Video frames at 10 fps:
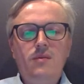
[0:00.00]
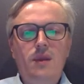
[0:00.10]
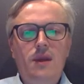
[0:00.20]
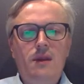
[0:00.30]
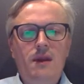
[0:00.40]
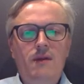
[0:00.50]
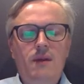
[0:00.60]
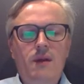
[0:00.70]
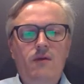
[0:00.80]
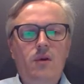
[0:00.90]
meaning that
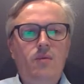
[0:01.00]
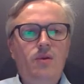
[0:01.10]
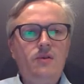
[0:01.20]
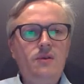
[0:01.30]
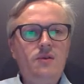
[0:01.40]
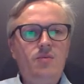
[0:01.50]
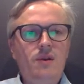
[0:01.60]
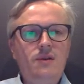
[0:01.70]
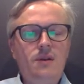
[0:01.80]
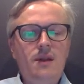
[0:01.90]
if one person is
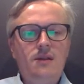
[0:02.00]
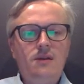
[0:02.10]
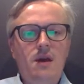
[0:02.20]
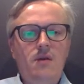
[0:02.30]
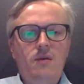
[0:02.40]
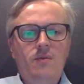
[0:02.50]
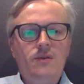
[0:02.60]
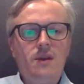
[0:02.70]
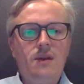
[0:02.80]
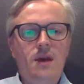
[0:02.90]
present, that's
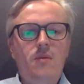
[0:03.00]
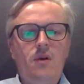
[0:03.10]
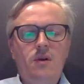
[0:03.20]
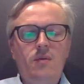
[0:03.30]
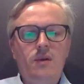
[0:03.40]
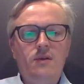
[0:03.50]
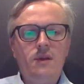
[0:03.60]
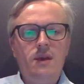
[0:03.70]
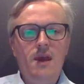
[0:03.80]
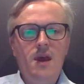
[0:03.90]
100% time
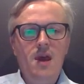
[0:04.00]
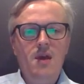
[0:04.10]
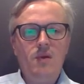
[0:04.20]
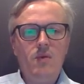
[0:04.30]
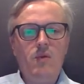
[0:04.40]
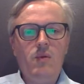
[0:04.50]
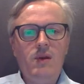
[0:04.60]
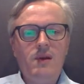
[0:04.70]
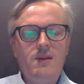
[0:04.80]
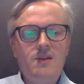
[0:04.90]
occupancy. But when we
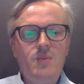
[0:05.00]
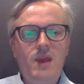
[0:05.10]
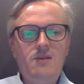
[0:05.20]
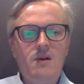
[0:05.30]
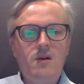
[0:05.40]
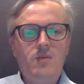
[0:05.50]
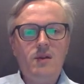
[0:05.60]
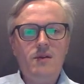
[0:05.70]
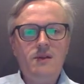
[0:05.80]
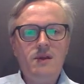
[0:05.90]
look at the space
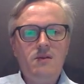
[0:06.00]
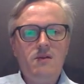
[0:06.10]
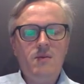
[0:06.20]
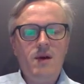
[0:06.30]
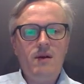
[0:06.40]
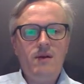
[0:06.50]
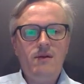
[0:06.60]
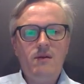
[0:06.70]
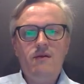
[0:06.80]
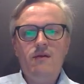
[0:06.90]
occupancy, it's only about a
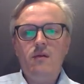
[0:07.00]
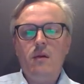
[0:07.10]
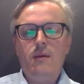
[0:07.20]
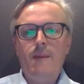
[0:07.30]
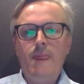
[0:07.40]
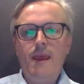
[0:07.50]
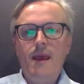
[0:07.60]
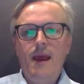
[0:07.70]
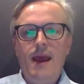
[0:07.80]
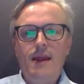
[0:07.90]
third full.
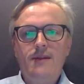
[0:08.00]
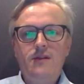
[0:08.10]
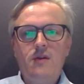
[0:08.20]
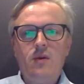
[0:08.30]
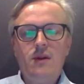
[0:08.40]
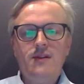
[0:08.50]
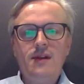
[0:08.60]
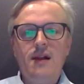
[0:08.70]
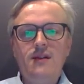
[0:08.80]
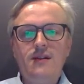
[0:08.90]
And so what this
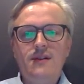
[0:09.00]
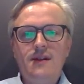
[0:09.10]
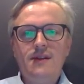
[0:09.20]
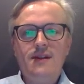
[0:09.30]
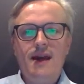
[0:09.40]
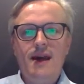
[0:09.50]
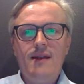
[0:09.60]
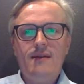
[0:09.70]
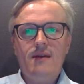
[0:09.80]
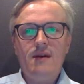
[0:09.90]
tells us is that
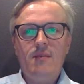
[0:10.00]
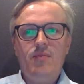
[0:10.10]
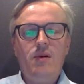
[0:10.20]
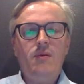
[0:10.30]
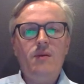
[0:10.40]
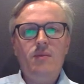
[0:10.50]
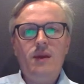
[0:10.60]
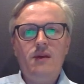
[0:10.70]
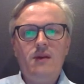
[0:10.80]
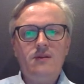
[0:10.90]
probably
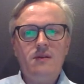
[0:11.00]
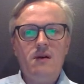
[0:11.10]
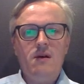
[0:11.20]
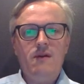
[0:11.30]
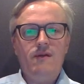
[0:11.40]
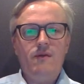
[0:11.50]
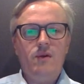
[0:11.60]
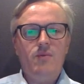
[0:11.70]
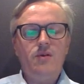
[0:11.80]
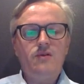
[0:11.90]
because
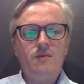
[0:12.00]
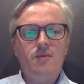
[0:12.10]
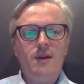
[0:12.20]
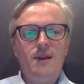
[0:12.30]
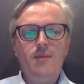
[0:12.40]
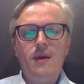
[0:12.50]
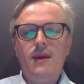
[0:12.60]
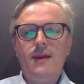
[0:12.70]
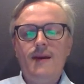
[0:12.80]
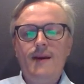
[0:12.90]
we're post the pandemic,